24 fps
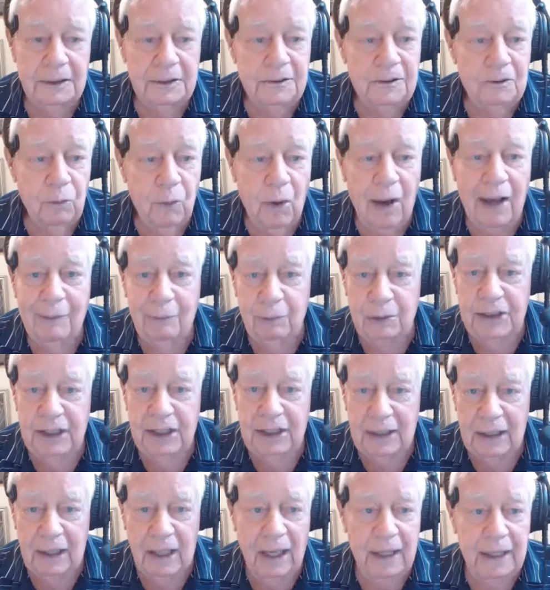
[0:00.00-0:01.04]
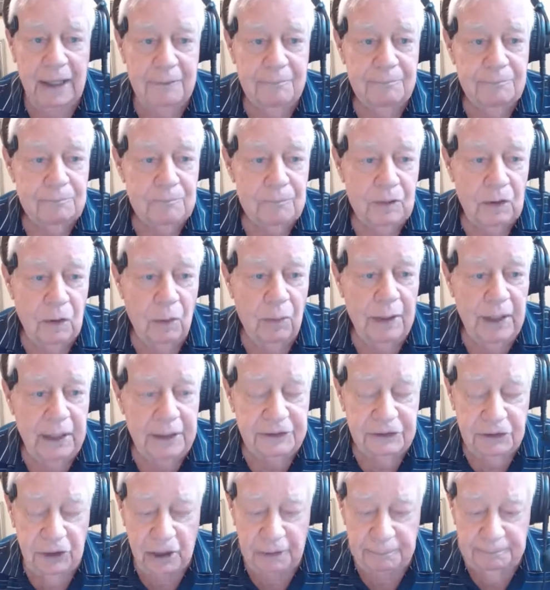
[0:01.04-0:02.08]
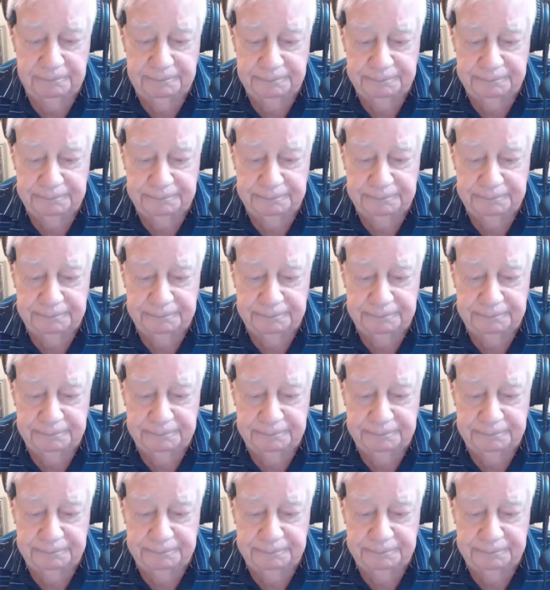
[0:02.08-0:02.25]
Why would they lie? Go ahead, John.